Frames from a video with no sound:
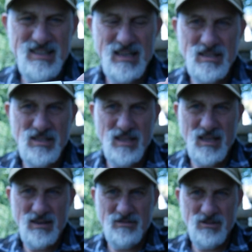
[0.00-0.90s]
That's
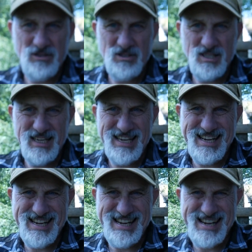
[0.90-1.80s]
of course
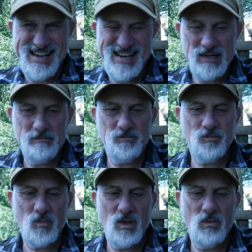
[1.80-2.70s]
the
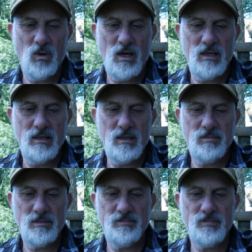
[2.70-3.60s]
wind
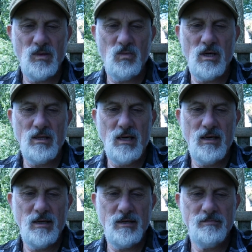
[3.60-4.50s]
up,
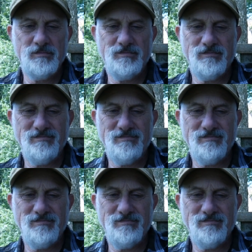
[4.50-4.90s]
the